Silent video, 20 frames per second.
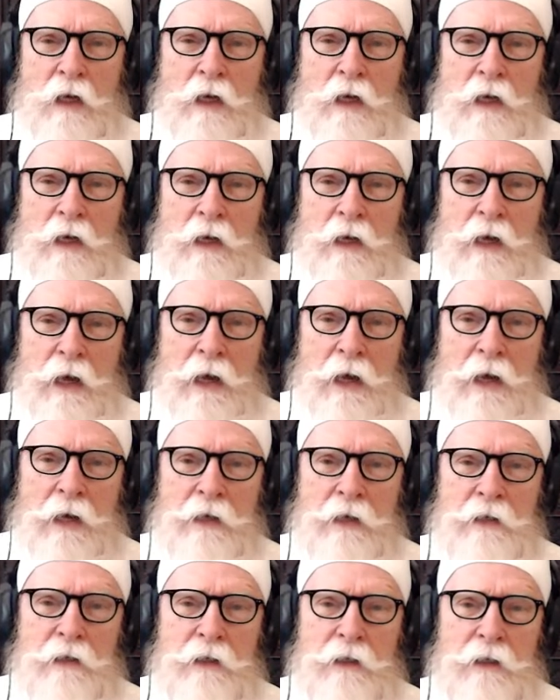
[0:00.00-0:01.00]
And
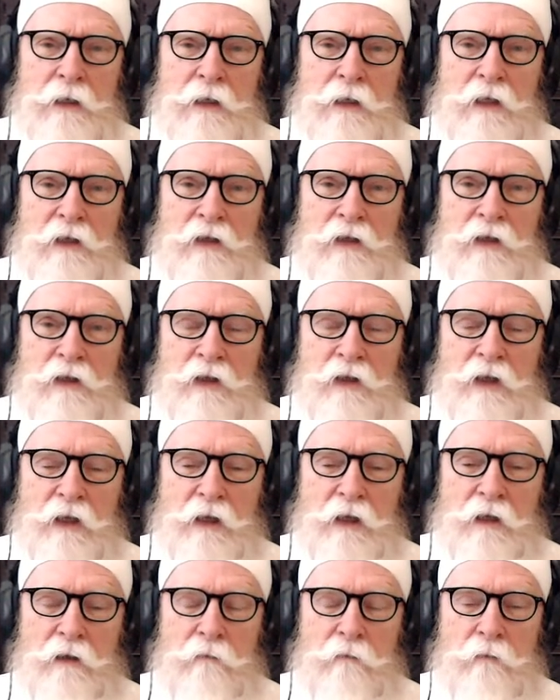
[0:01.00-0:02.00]
this is a
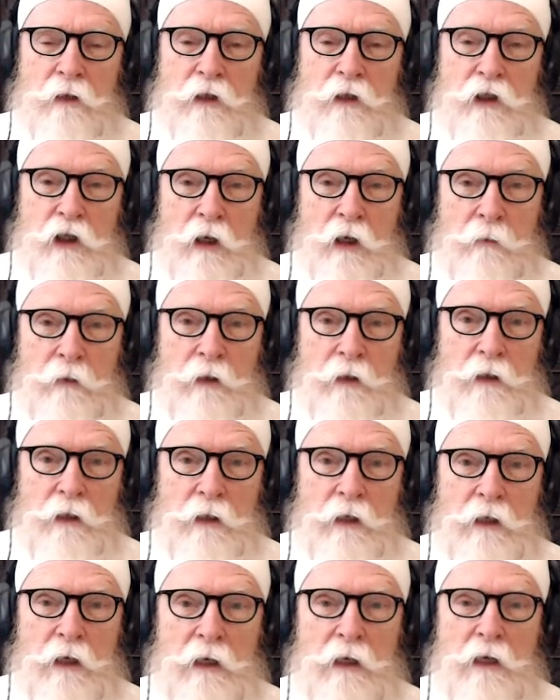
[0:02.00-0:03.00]
shabad
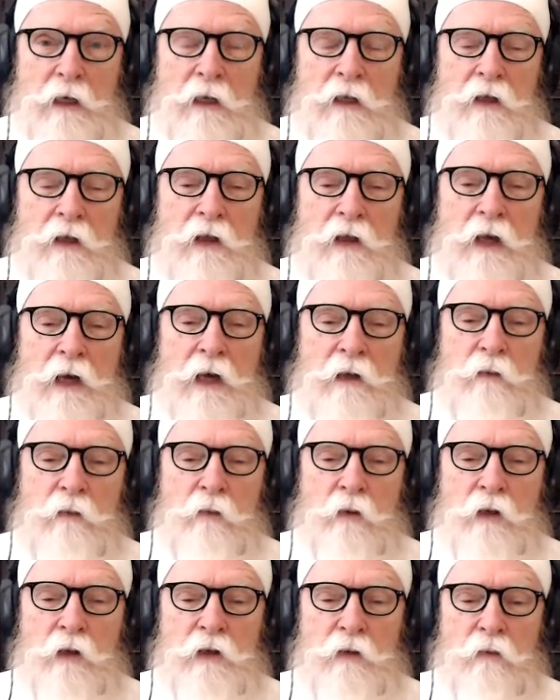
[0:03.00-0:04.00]
that was
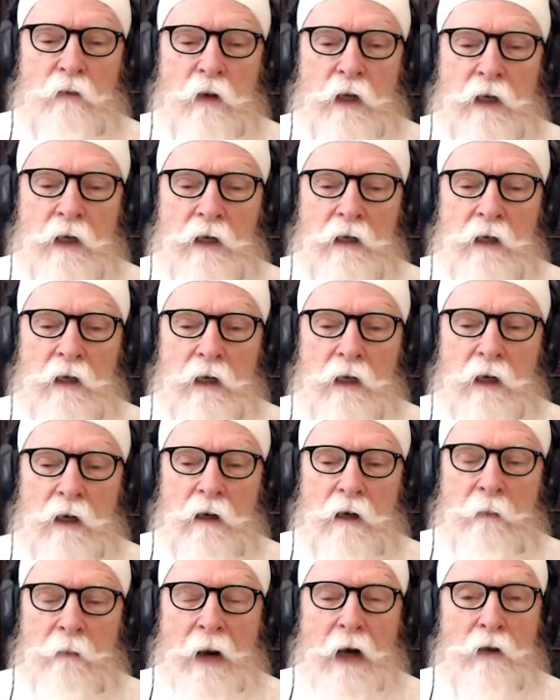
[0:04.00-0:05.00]
written
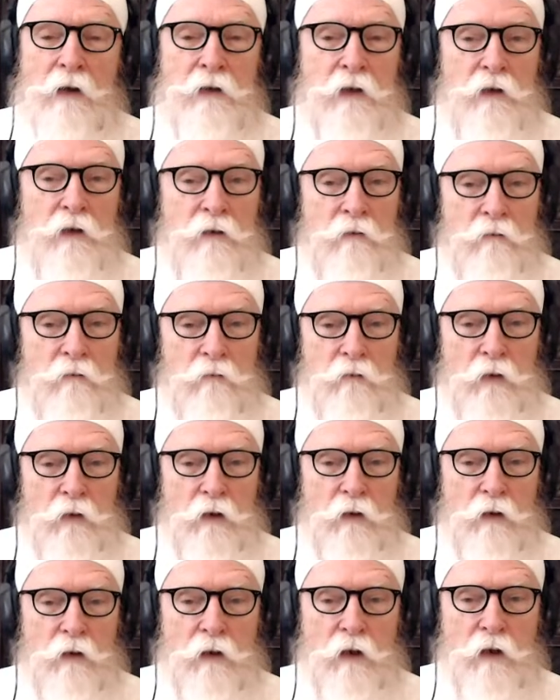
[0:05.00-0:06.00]
about Guru
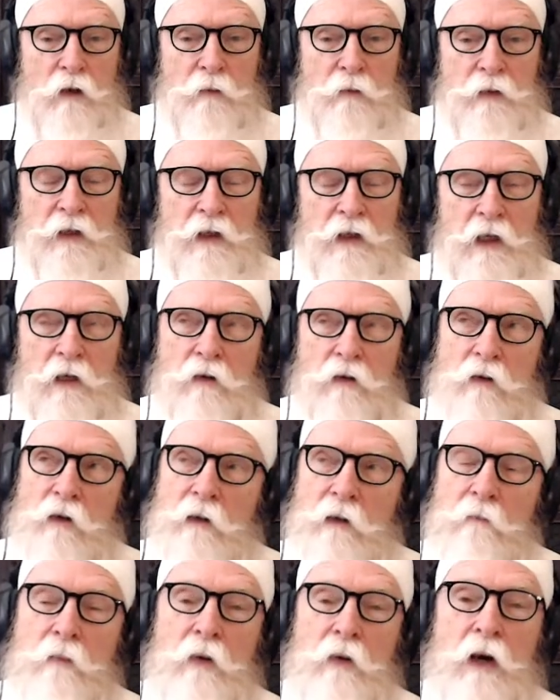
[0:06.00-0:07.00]
Gobind Singh, or in
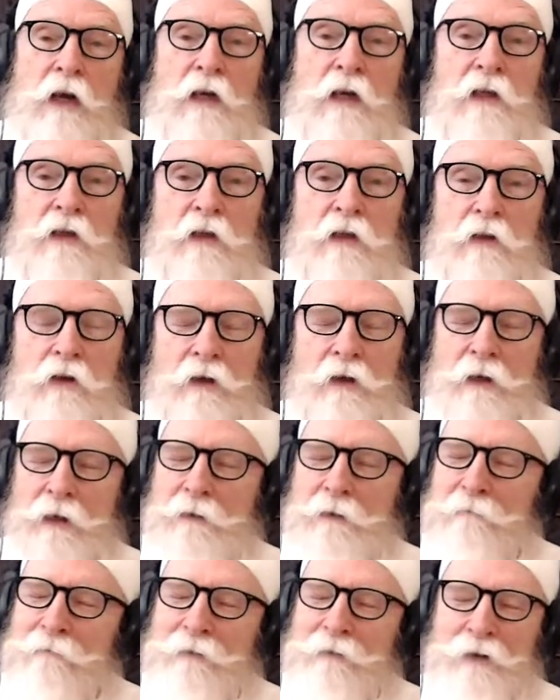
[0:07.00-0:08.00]
praise,
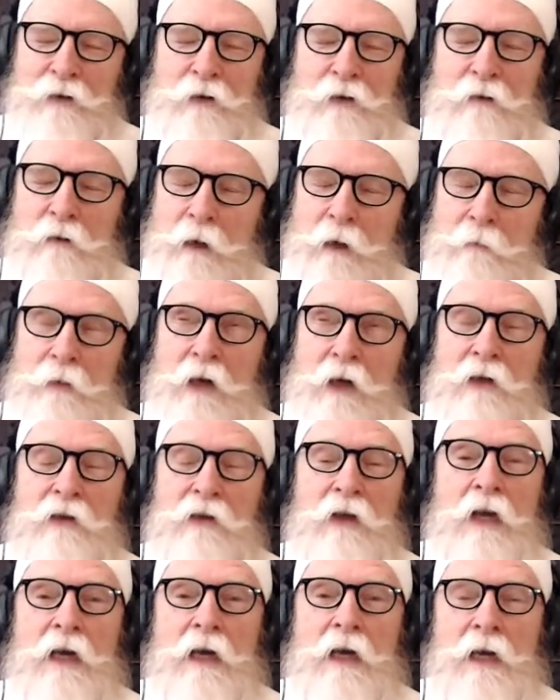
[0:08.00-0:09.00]
Guru Ramdas,
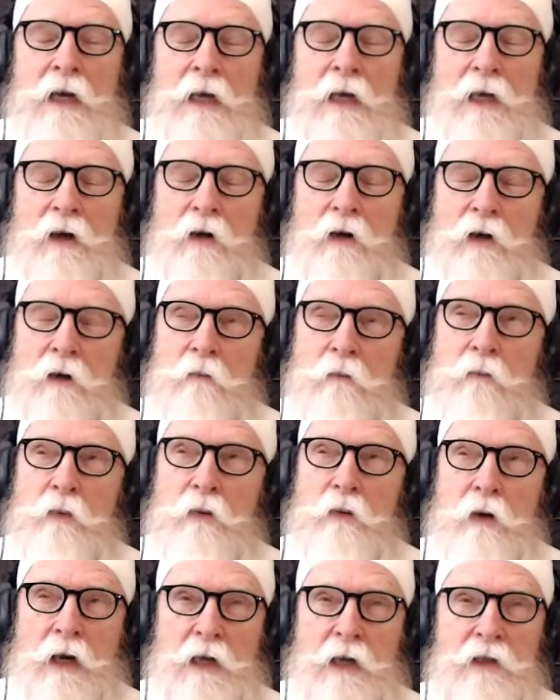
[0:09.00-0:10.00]
or in
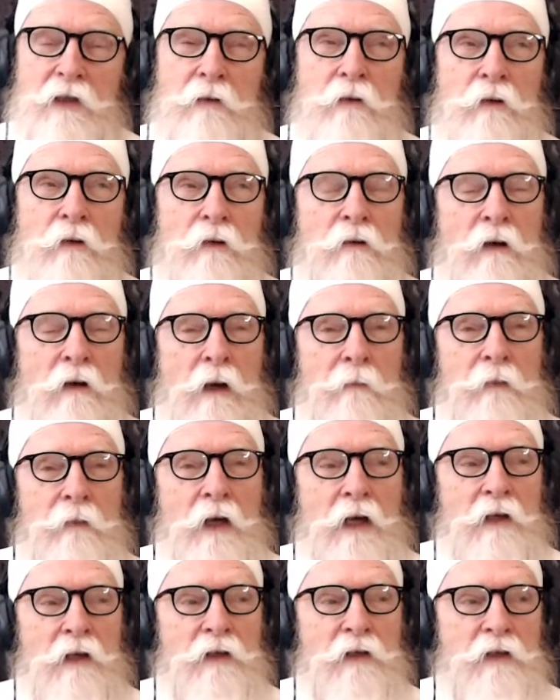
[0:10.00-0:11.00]
praise of Guru
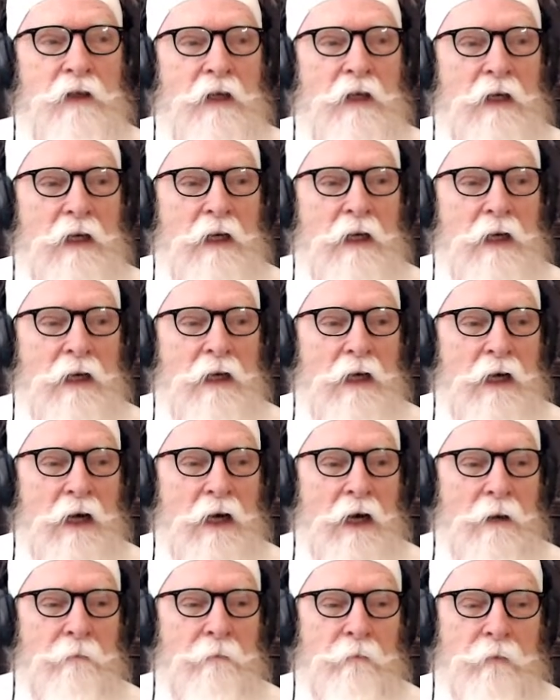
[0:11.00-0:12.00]
Ramdas,
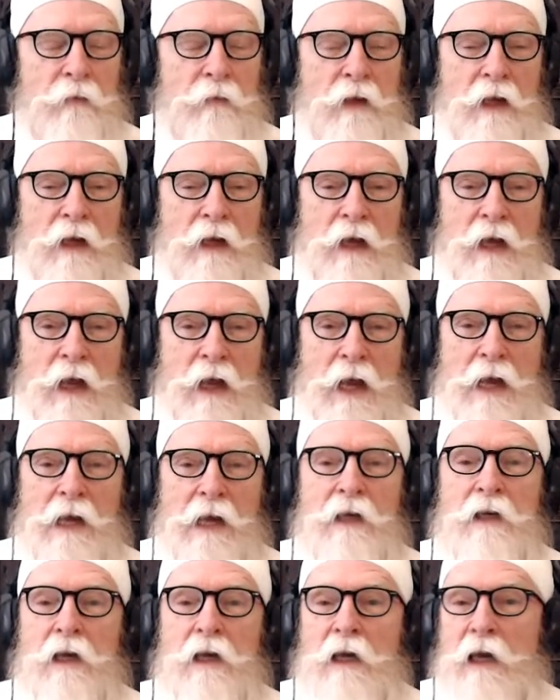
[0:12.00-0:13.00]
and
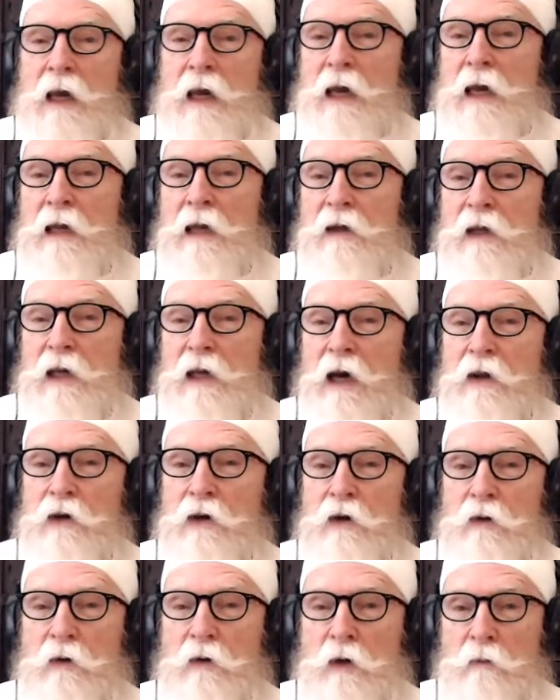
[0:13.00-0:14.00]
the other
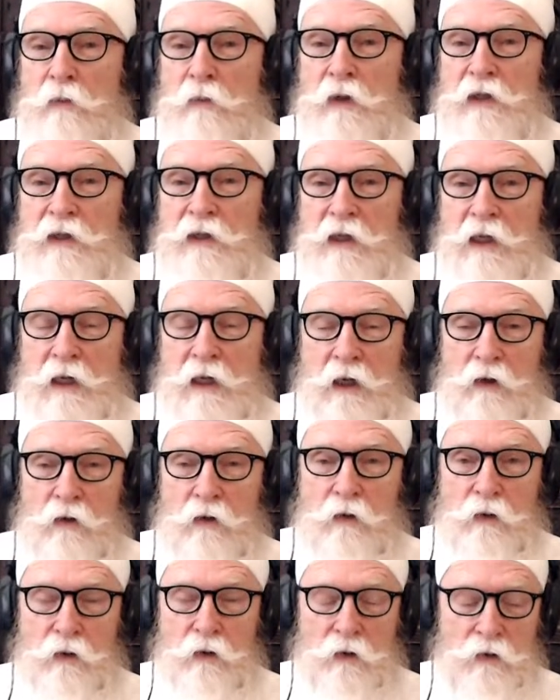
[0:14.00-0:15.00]
preceding
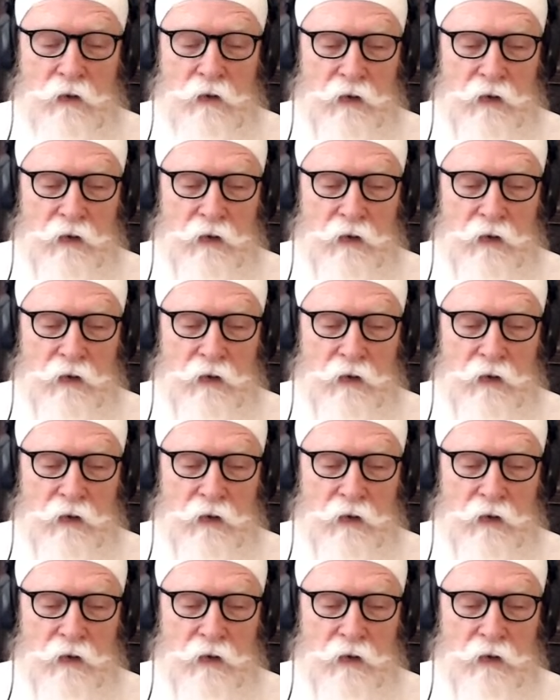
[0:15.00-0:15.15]
gurus.